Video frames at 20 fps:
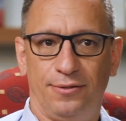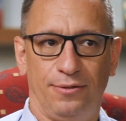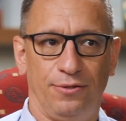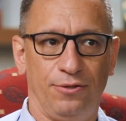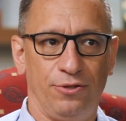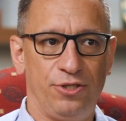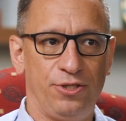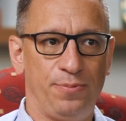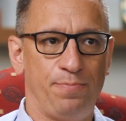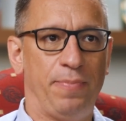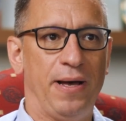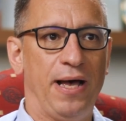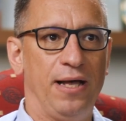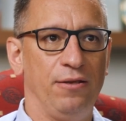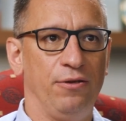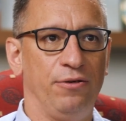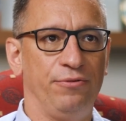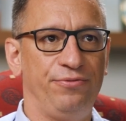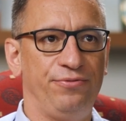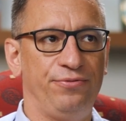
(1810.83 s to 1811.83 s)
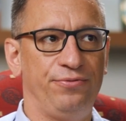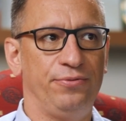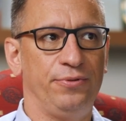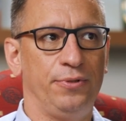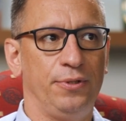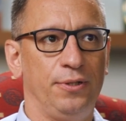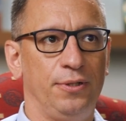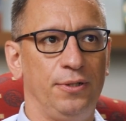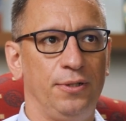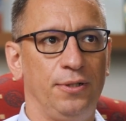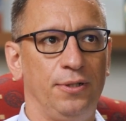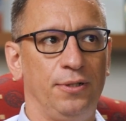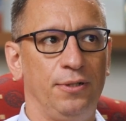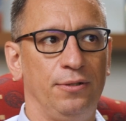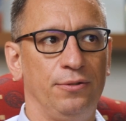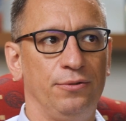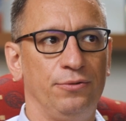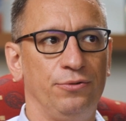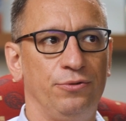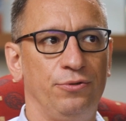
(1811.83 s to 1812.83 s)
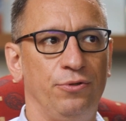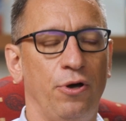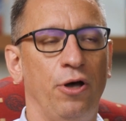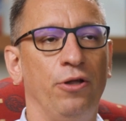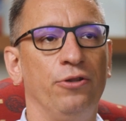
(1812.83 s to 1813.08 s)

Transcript: the span of the